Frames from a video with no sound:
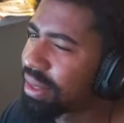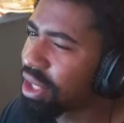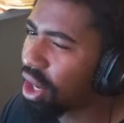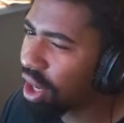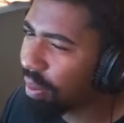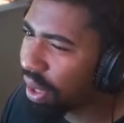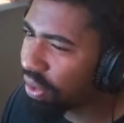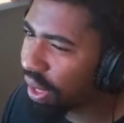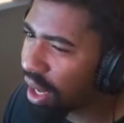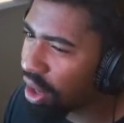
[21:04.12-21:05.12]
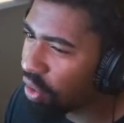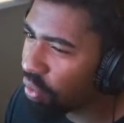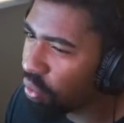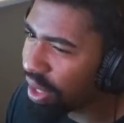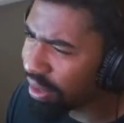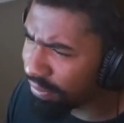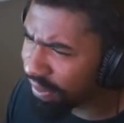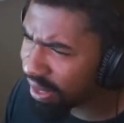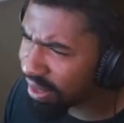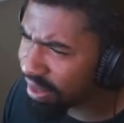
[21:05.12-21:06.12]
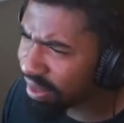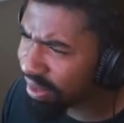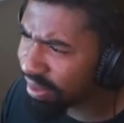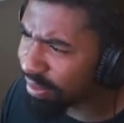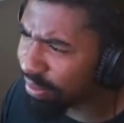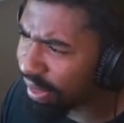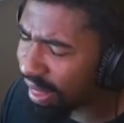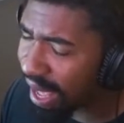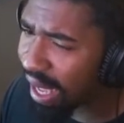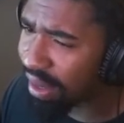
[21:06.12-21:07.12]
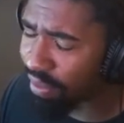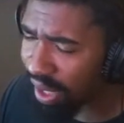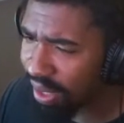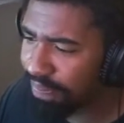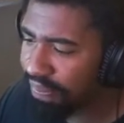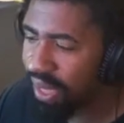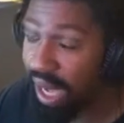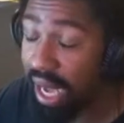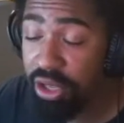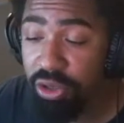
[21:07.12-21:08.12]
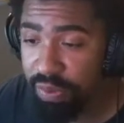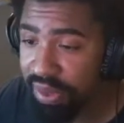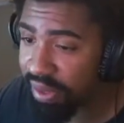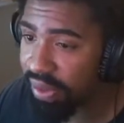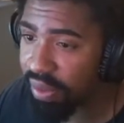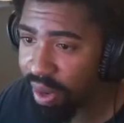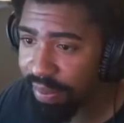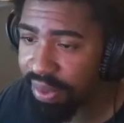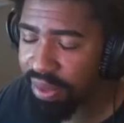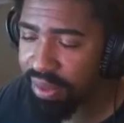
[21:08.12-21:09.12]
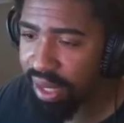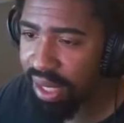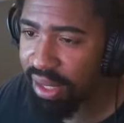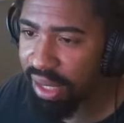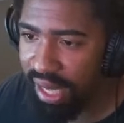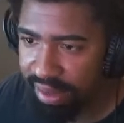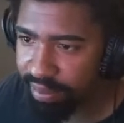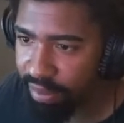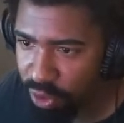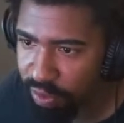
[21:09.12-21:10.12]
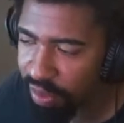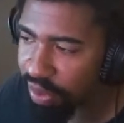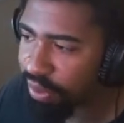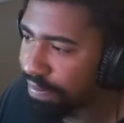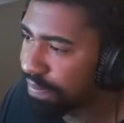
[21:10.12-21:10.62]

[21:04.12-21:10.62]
talk about how we can fix that, right? I use specific weapons, right? Like most people.